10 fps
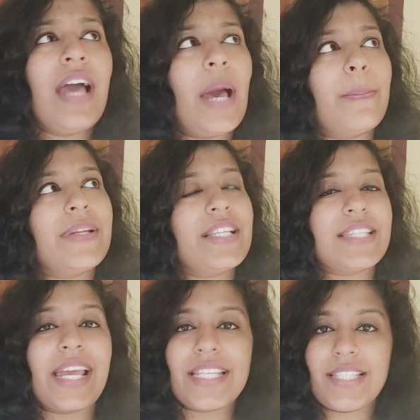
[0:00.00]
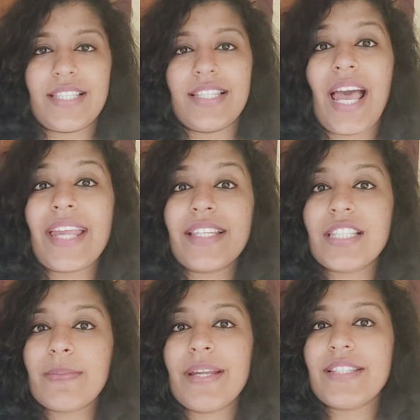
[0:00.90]
Appendicitis.
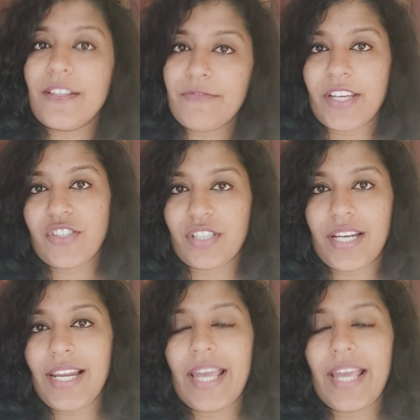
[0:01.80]
Itis means infection.